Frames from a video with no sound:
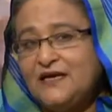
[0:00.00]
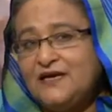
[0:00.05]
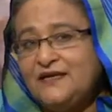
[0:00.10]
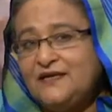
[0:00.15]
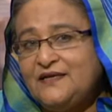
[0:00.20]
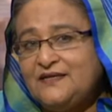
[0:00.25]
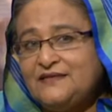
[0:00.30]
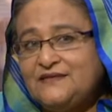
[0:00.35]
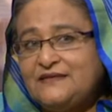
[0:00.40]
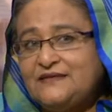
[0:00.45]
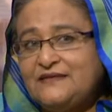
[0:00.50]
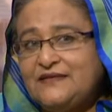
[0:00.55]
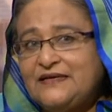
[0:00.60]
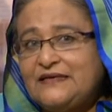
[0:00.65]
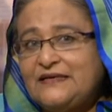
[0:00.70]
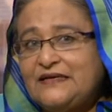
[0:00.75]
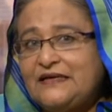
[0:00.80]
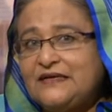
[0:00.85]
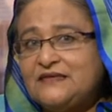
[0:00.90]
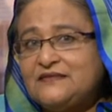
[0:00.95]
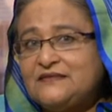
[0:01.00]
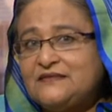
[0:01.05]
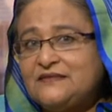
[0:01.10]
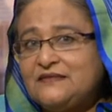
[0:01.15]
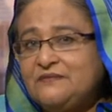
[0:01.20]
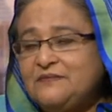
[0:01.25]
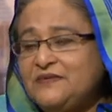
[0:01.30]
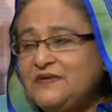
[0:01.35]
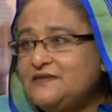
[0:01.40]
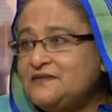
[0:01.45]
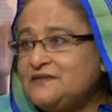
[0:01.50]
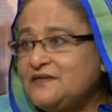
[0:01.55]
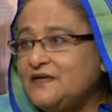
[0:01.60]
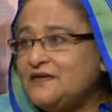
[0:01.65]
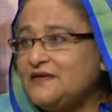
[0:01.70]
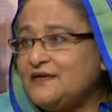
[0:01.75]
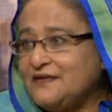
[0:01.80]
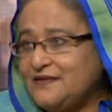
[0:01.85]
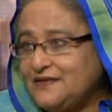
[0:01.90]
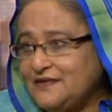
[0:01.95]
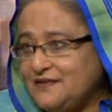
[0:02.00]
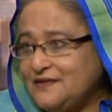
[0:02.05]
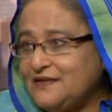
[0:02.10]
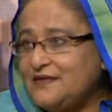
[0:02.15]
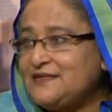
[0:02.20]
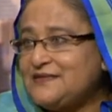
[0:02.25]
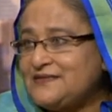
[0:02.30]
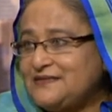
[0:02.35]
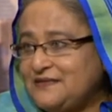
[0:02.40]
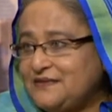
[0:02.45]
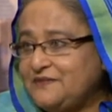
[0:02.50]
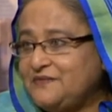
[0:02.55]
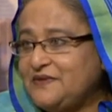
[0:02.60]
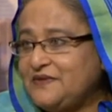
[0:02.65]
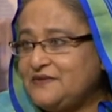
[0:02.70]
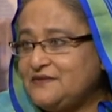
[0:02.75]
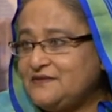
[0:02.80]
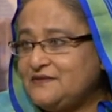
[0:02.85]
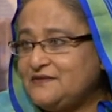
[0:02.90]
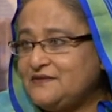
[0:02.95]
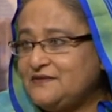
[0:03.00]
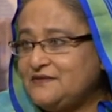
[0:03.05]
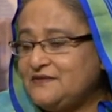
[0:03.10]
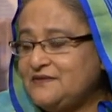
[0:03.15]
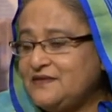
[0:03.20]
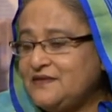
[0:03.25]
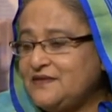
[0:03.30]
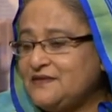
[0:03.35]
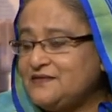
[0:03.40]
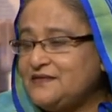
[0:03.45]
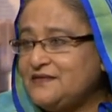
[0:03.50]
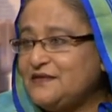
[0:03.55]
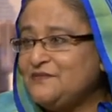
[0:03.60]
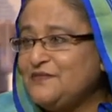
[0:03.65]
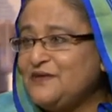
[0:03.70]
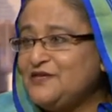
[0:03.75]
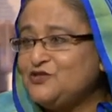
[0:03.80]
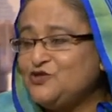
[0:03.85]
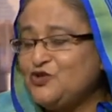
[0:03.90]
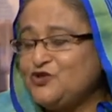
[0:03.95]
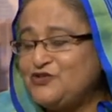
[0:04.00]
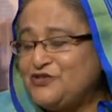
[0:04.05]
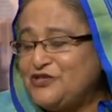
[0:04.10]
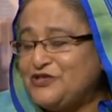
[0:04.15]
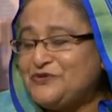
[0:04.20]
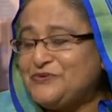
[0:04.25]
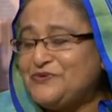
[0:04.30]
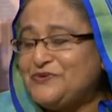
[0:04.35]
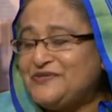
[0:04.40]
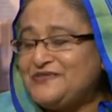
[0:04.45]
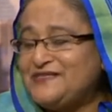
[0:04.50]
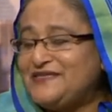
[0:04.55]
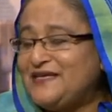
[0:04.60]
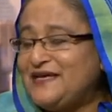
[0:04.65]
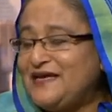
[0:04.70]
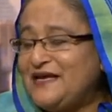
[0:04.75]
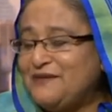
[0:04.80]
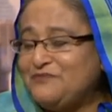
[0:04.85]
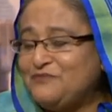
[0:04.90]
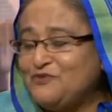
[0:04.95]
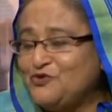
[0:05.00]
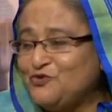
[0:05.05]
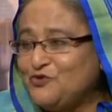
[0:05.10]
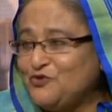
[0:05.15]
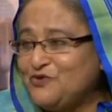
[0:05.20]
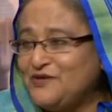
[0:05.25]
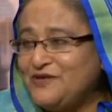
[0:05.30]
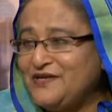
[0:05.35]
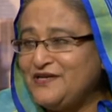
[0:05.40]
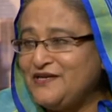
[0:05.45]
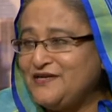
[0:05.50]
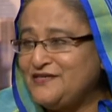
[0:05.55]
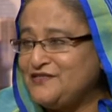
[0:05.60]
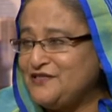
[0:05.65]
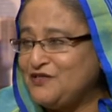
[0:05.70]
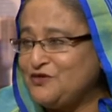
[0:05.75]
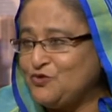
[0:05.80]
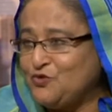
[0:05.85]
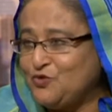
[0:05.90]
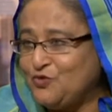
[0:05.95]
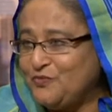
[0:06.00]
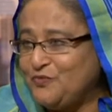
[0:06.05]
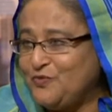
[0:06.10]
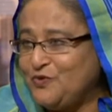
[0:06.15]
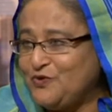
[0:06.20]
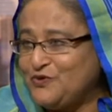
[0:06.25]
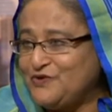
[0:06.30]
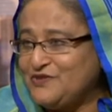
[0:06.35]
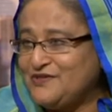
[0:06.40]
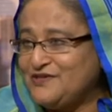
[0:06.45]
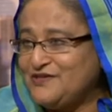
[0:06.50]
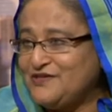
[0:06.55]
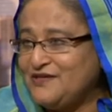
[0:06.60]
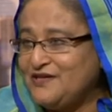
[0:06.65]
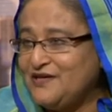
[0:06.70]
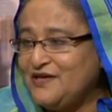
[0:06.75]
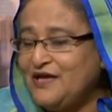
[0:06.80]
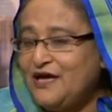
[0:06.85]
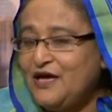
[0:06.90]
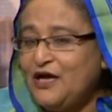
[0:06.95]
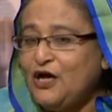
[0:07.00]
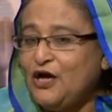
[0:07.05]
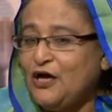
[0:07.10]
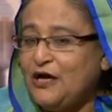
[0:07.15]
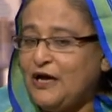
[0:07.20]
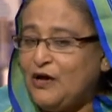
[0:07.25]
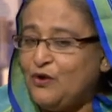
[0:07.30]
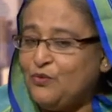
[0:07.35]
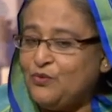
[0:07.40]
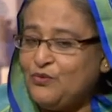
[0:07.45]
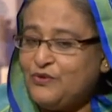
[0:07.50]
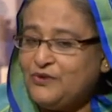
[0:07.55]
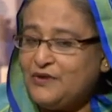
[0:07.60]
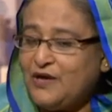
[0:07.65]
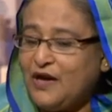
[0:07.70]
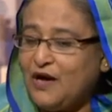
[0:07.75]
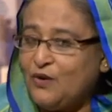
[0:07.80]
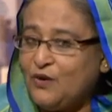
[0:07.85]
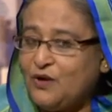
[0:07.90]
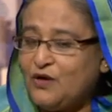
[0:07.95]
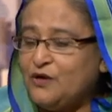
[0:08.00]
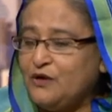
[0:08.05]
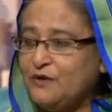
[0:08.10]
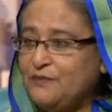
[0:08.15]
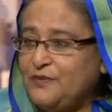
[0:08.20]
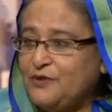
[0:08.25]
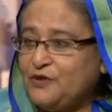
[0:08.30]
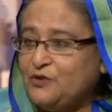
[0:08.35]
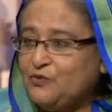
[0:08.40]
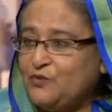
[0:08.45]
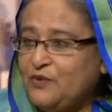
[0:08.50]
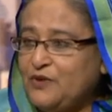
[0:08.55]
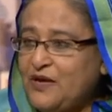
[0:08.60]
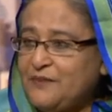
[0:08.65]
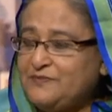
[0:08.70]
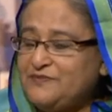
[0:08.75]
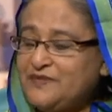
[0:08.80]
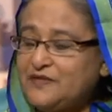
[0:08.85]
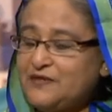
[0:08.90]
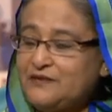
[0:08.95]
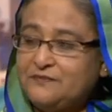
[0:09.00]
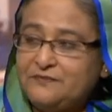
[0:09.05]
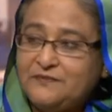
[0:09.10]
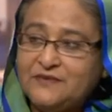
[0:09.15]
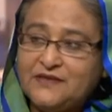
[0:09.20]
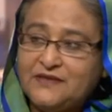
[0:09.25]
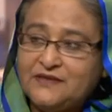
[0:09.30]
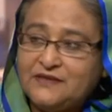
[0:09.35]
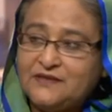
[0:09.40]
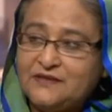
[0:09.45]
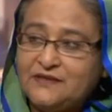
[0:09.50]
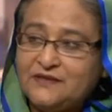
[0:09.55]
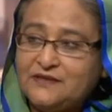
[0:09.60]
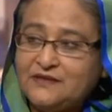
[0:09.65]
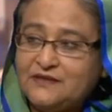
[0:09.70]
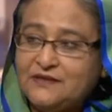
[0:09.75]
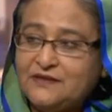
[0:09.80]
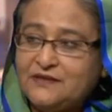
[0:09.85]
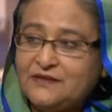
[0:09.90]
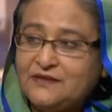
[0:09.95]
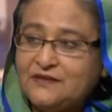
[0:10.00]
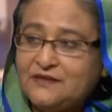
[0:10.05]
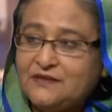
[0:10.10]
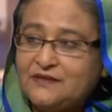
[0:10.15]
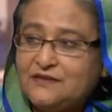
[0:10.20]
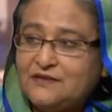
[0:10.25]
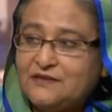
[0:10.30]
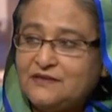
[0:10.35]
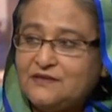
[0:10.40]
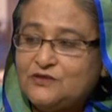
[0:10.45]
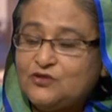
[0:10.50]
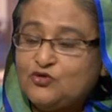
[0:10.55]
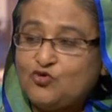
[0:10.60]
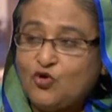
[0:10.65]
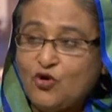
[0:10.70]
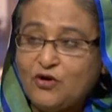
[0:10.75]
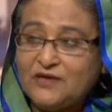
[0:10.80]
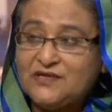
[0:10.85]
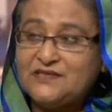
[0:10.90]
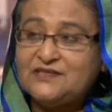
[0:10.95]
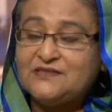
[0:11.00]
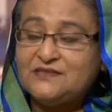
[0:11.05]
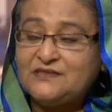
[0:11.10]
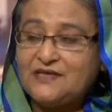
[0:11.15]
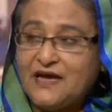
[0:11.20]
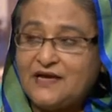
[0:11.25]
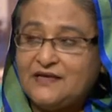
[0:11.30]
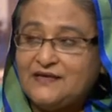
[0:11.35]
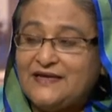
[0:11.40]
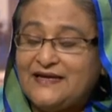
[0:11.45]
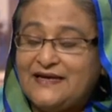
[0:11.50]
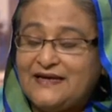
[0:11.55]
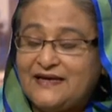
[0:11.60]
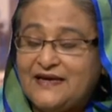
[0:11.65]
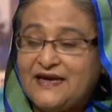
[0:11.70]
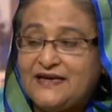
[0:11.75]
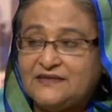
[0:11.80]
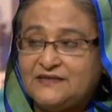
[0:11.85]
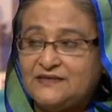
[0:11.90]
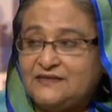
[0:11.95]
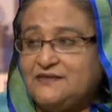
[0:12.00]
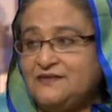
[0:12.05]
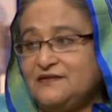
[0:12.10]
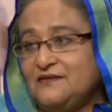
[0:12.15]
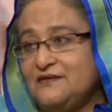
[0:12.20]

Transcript: Listen, the extremists are extremists. The extremists or terrorists, they have no religion, no border. Our government, we have taken very strong stand against